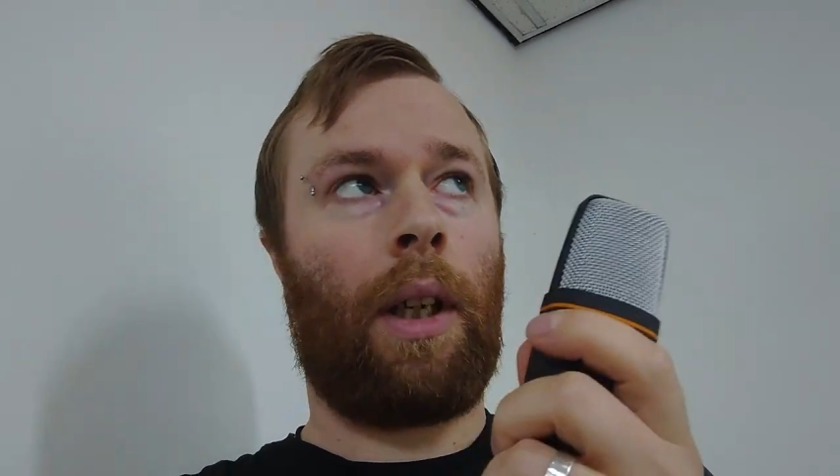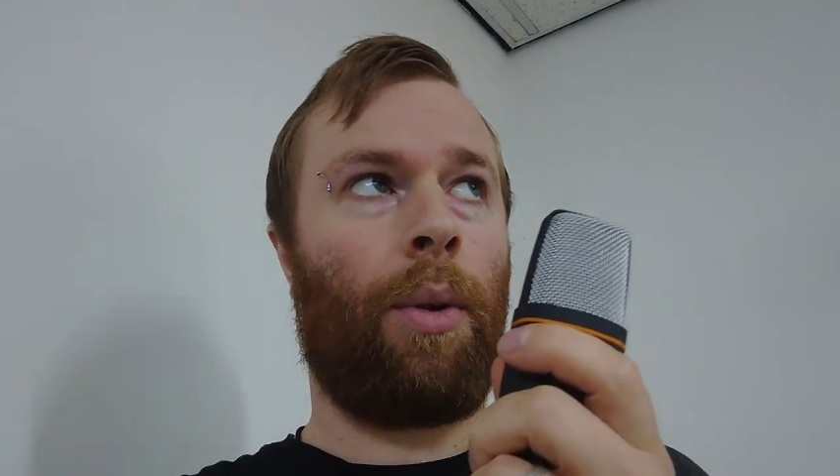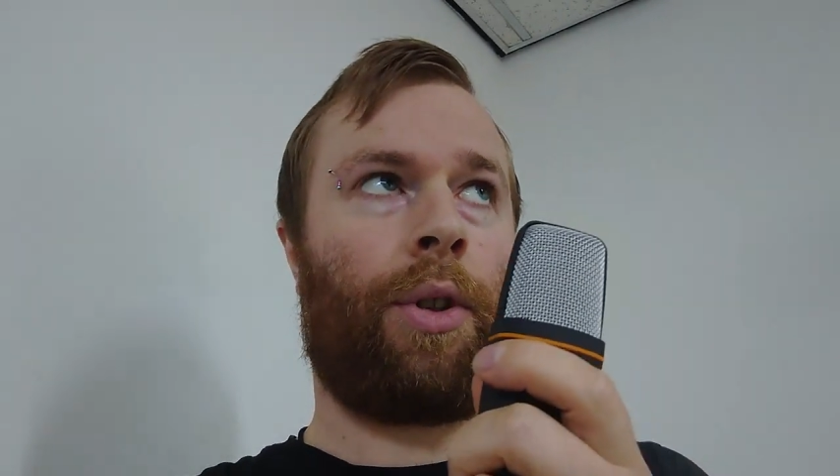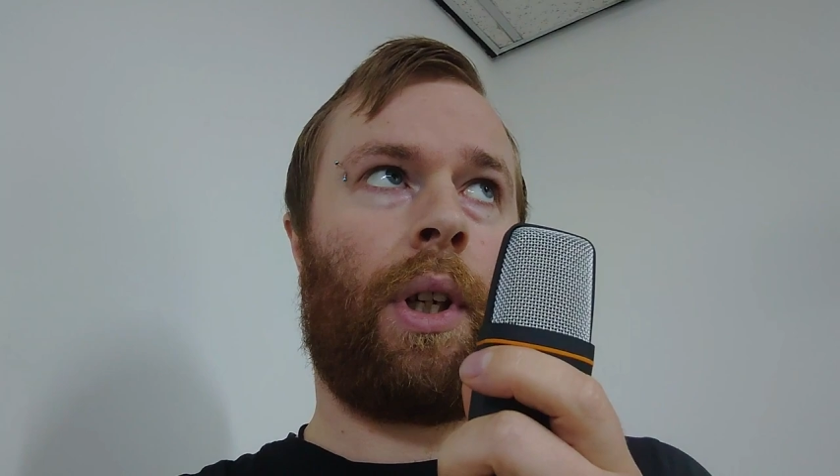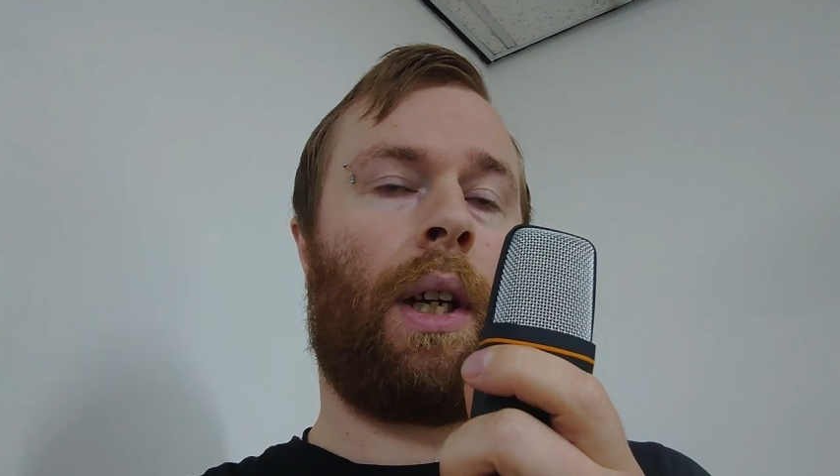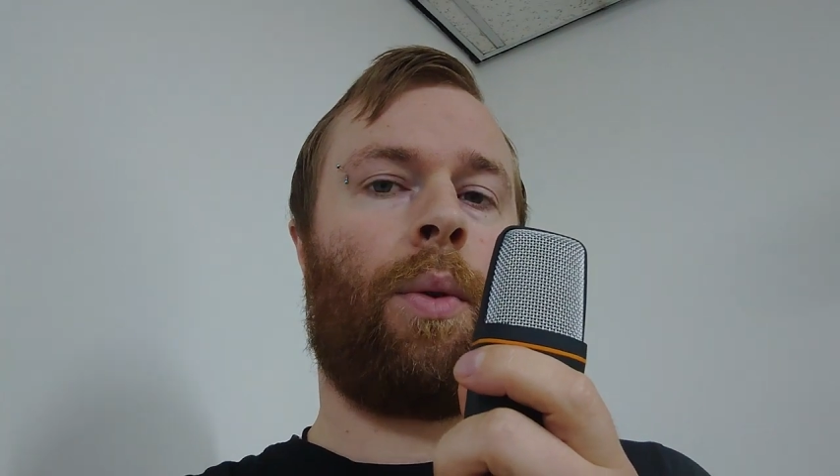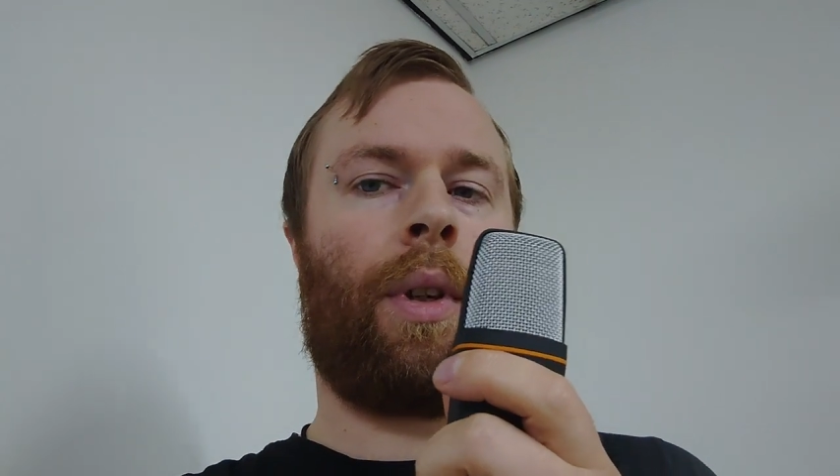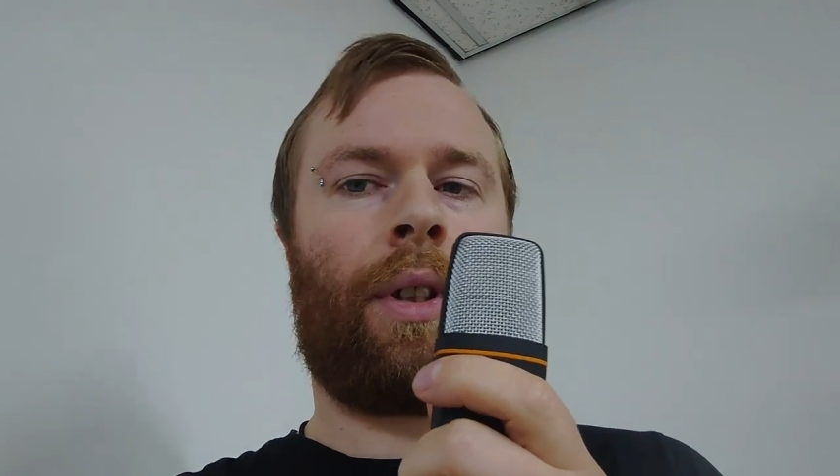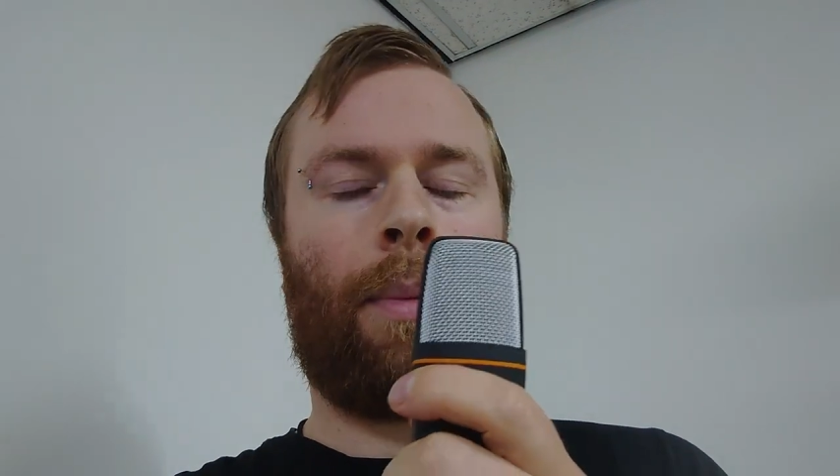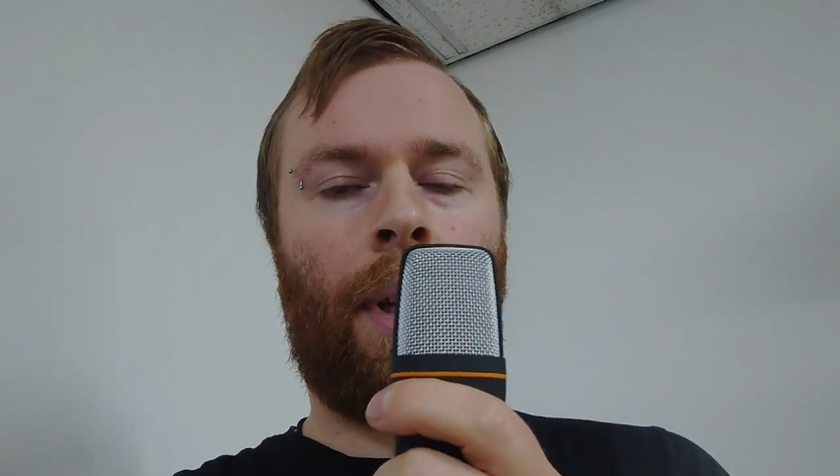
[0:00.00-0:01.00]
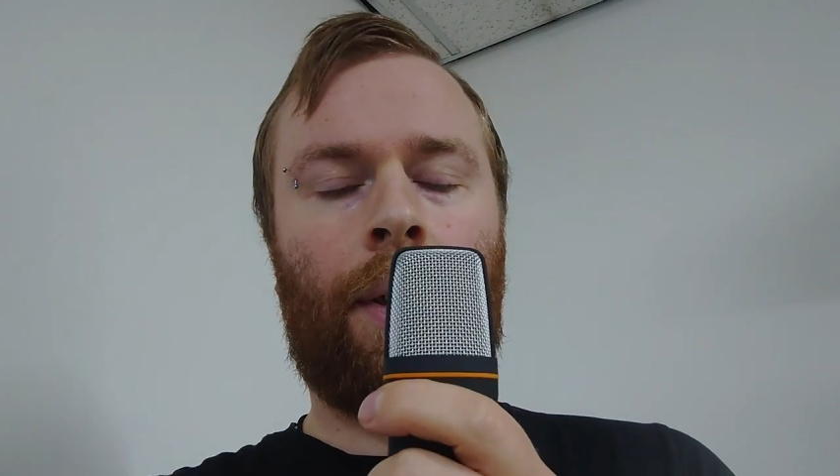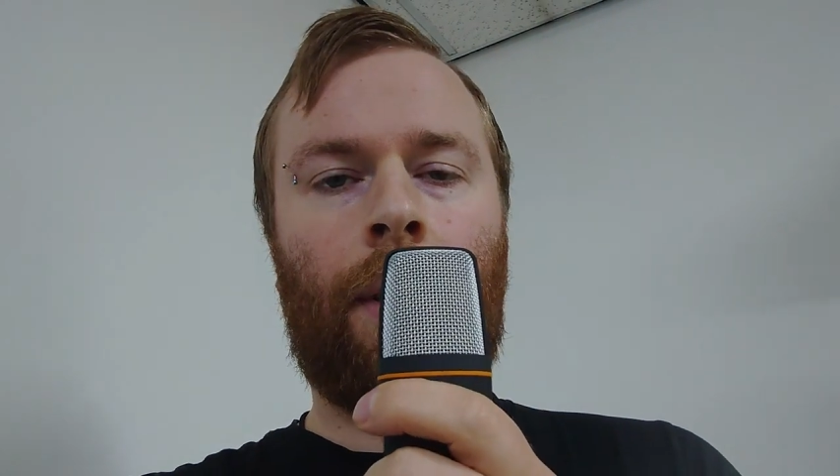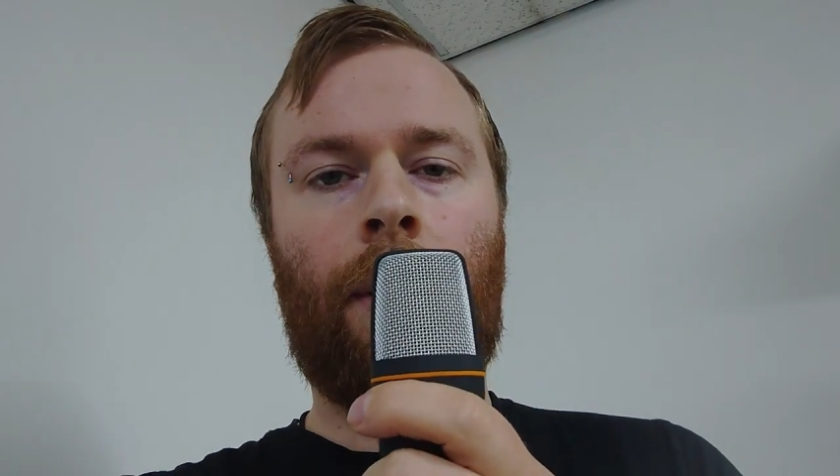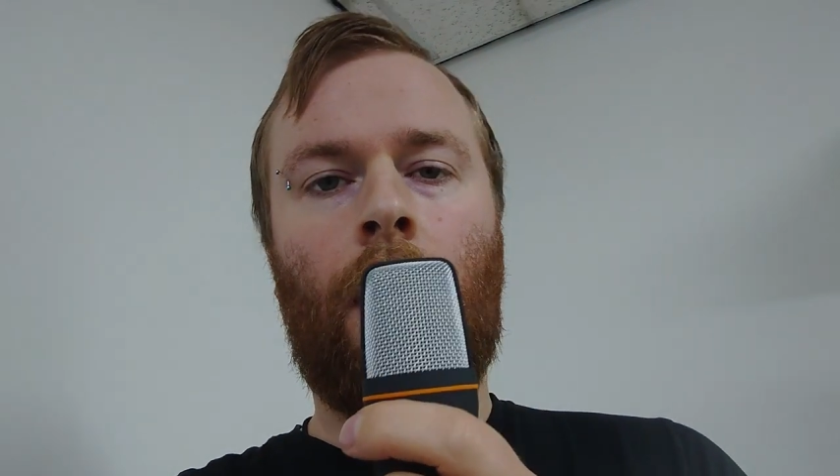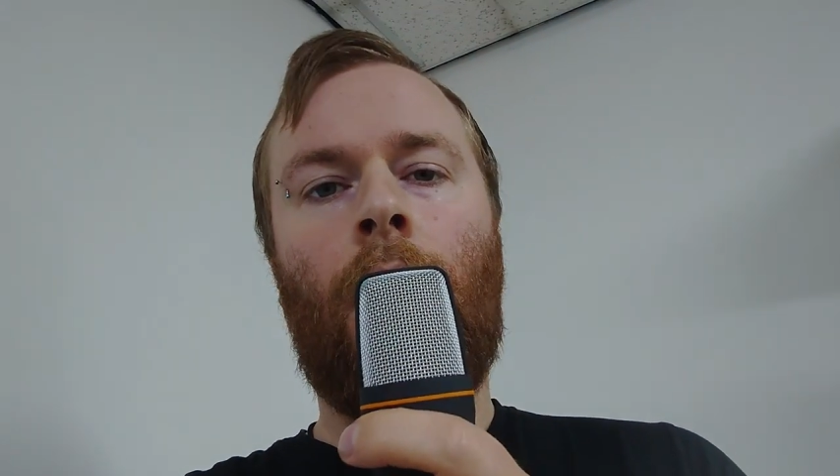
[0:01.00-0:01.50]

I will check whilst I'm editing.